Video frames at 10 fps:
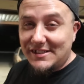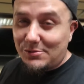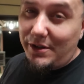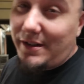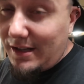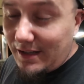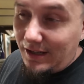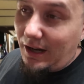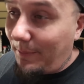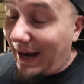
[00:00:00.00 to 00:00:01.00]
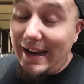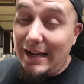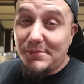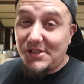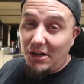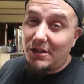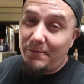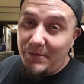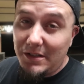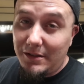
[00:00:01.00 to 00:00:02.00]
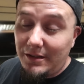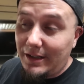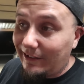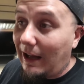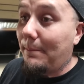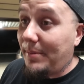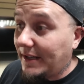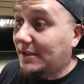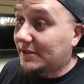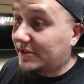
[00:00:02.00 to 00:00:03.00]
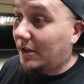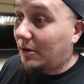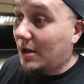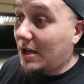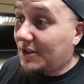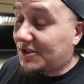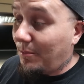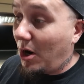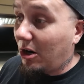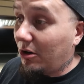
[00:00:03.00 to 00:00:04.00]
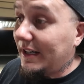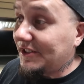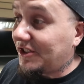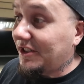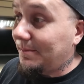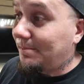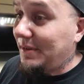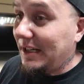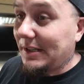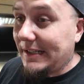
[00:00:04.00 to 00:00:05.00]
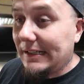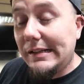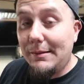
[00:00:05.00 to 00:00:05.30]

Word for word: this one. Um, I am starting to feel a lot better. So tomorrow I should be able to get a